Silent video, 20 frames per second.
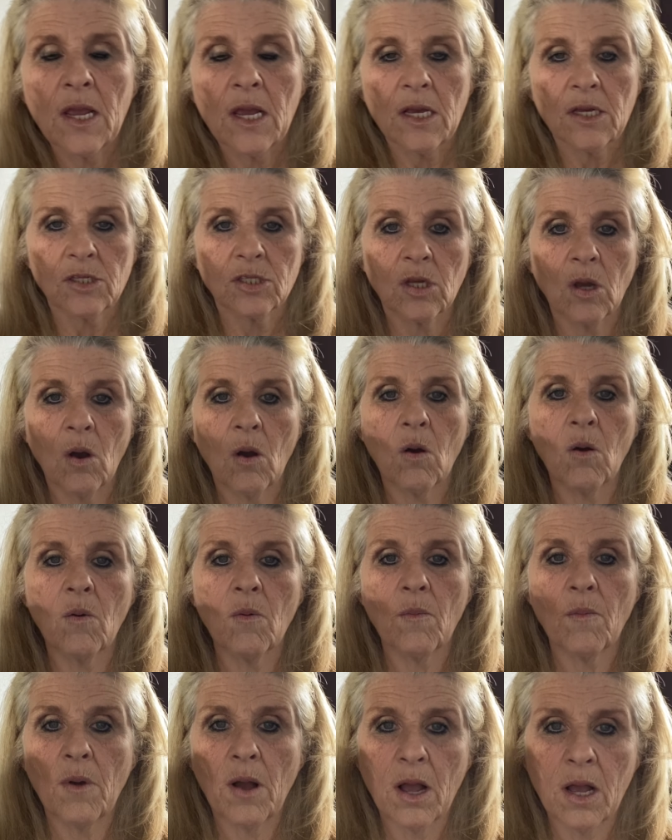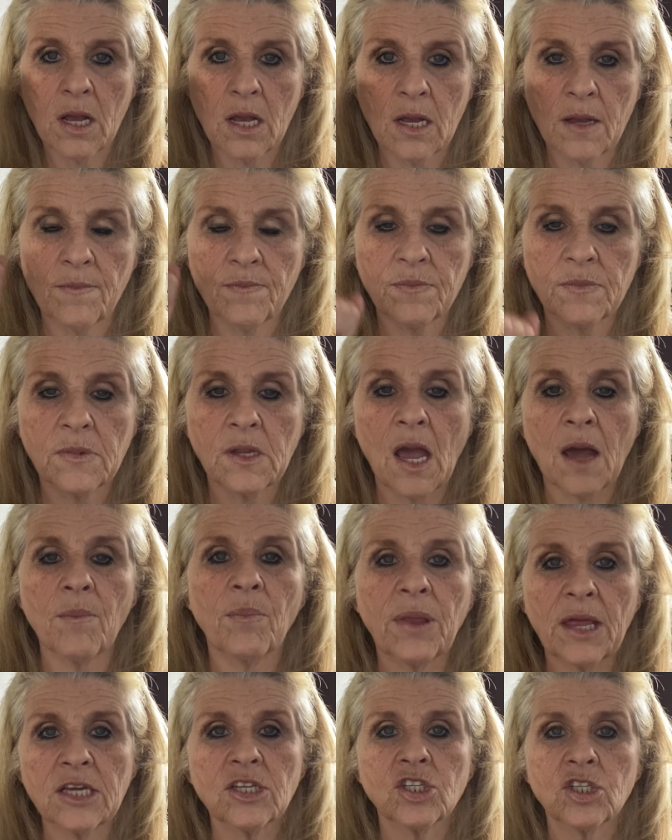So God
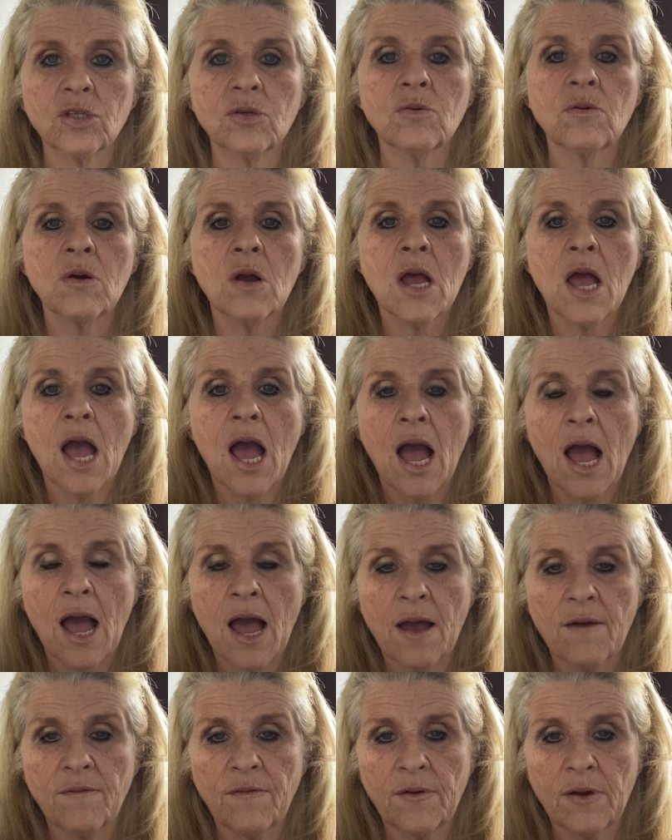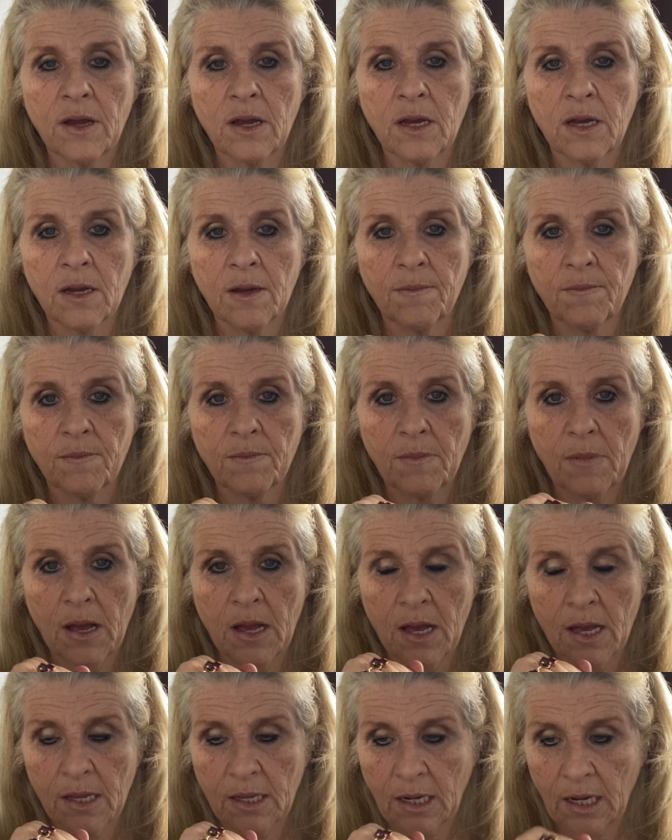bless you.
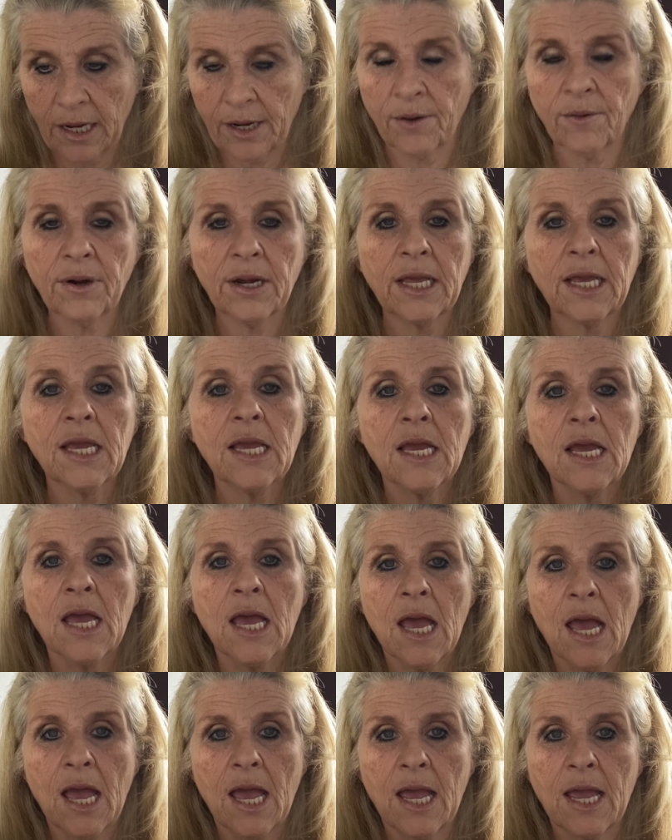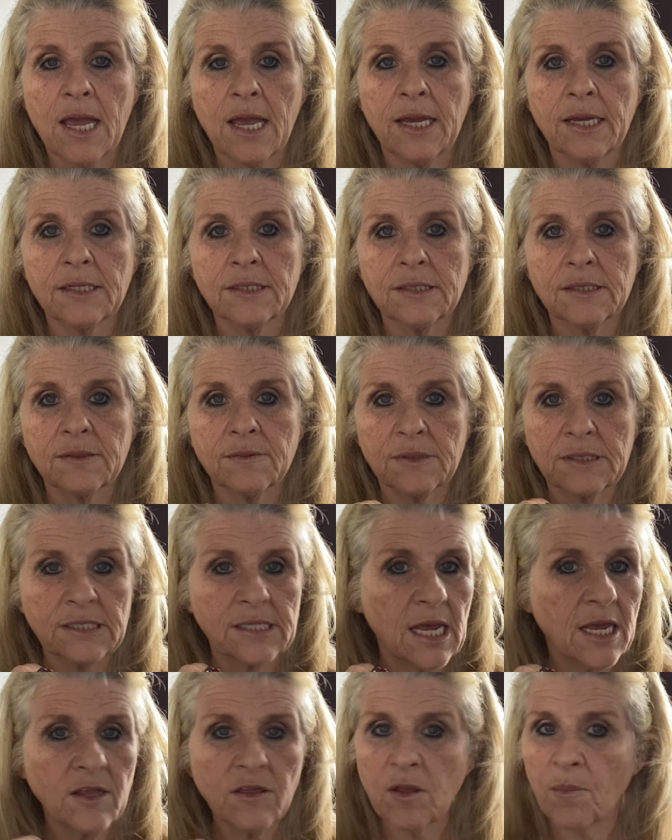Have clarity and
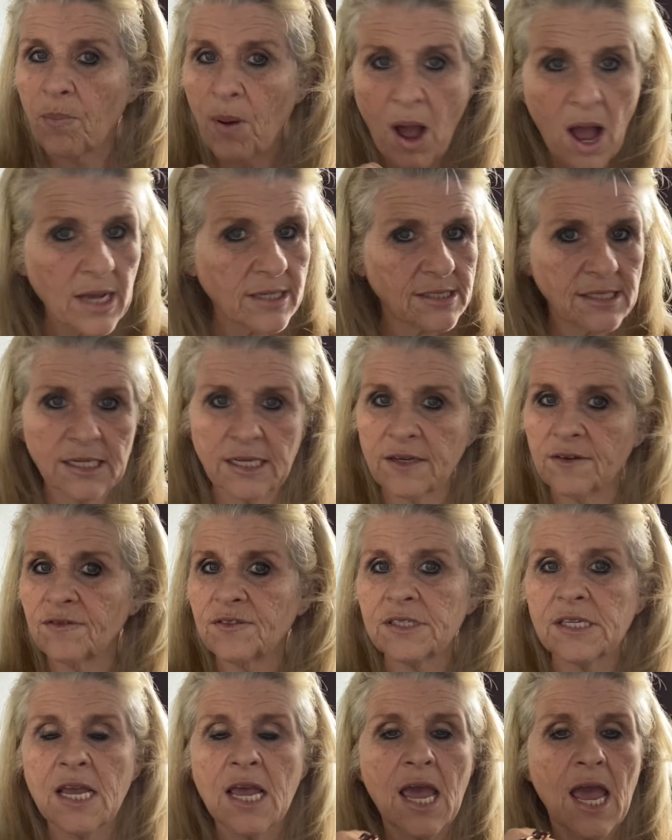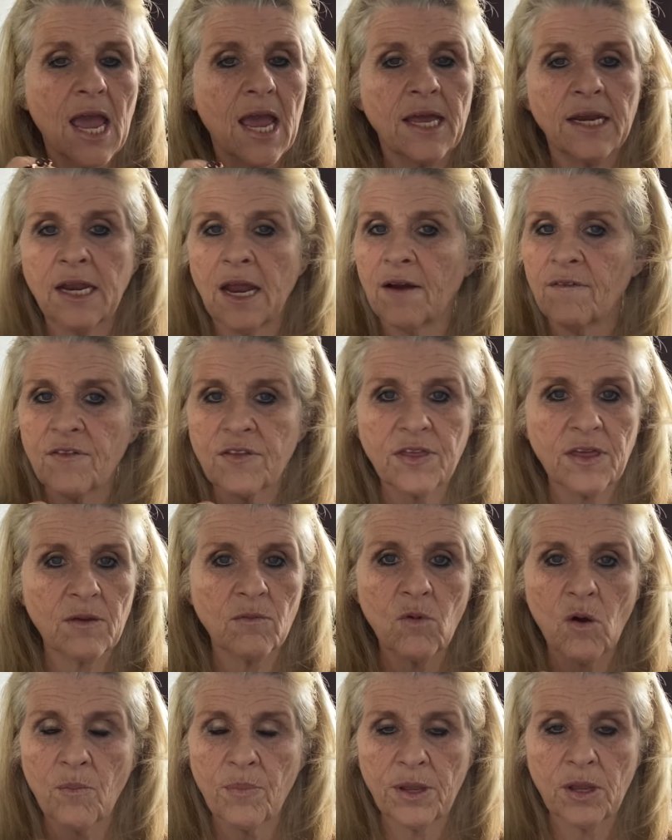stay in the positives, and everything
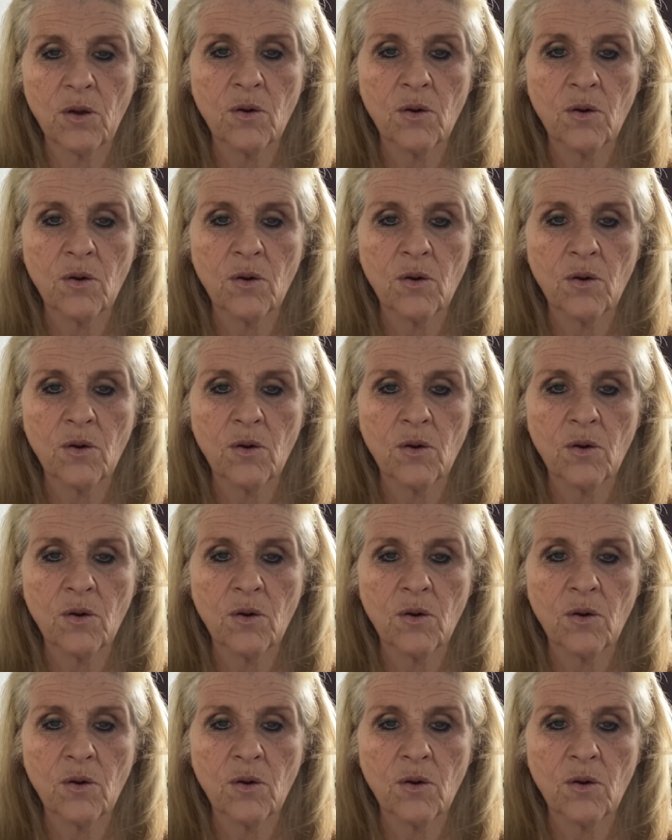will be